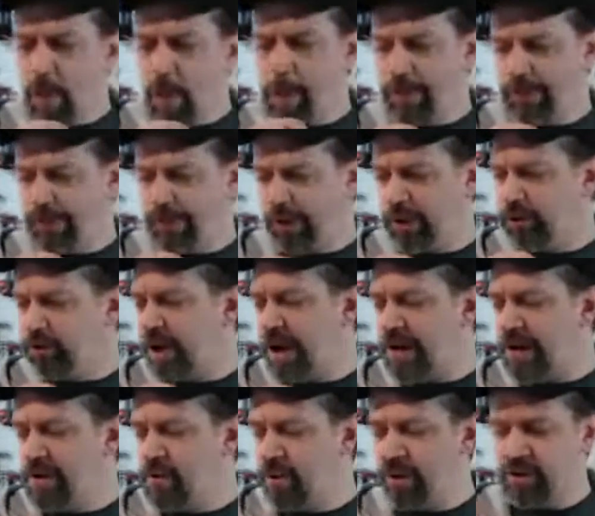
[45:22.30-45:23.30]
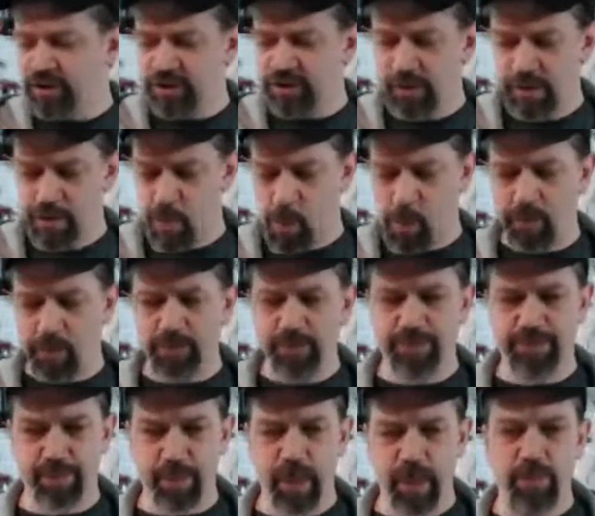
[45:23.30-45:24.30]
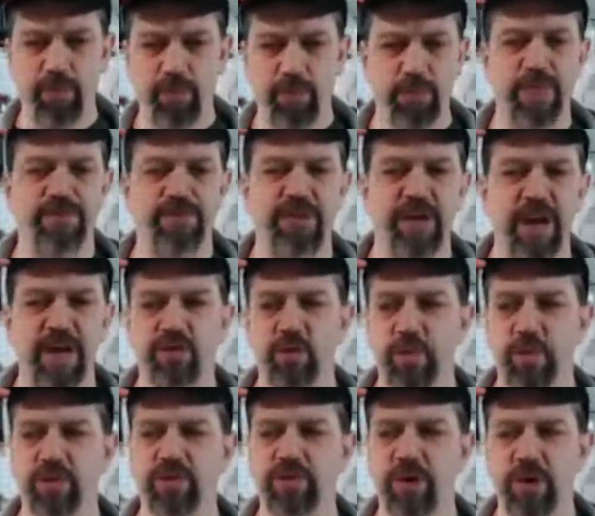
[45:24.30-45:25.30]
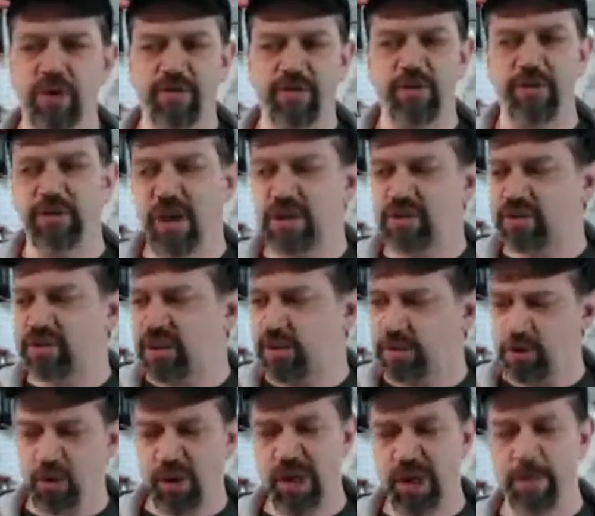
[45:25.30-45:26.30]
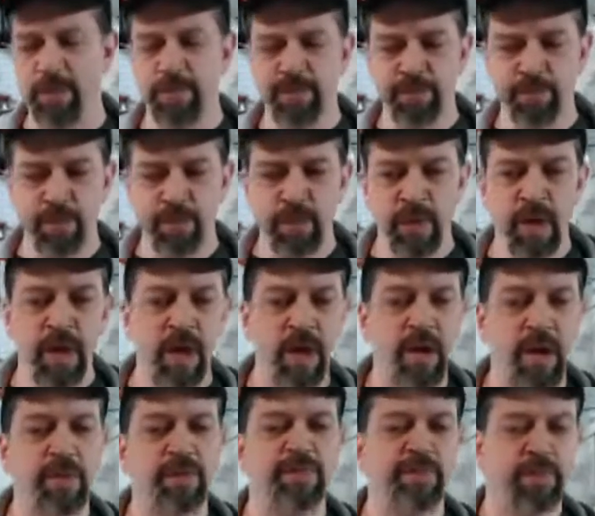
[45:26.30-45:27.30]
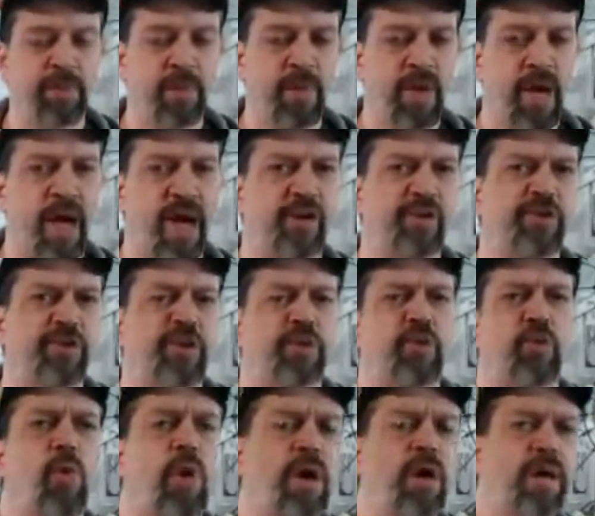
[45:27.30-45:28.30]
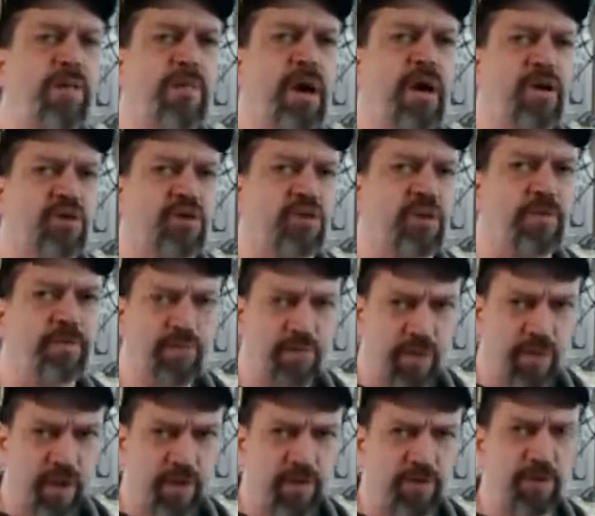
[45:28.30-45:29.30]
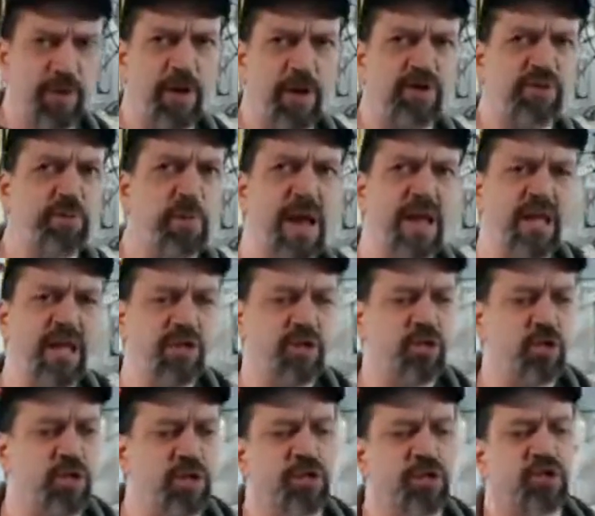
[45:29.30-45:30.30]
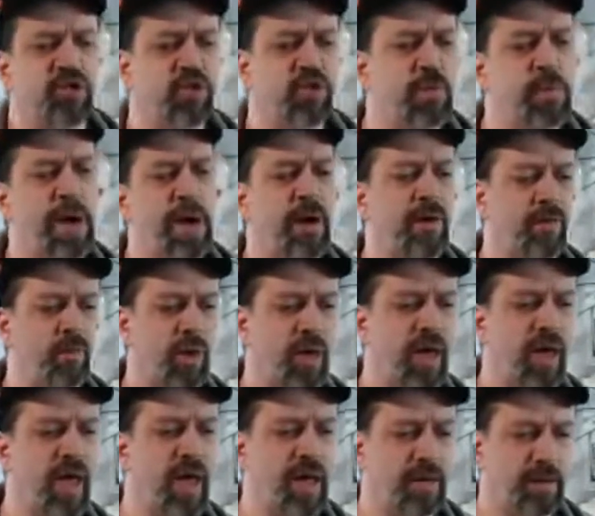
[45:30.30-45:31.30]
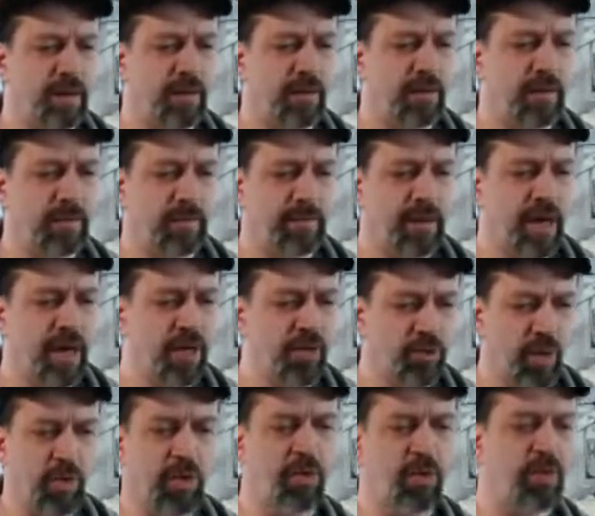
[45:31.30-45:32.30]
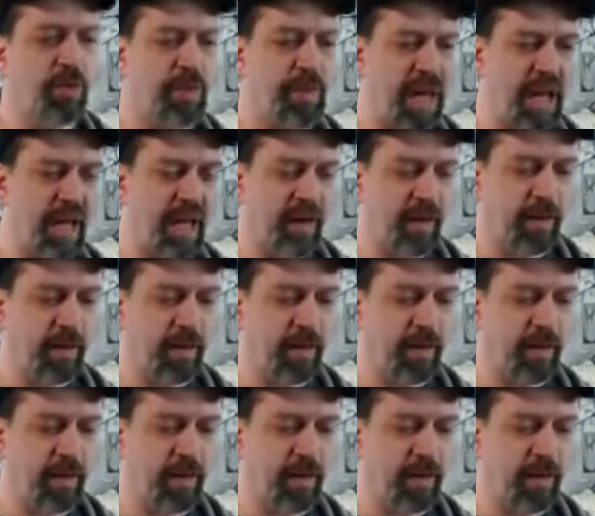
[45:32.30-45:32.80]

little tiny ones, life size ones, all different sizes in between, and it's like $20 for as many as you can scoop out in one hand and throw into a bag.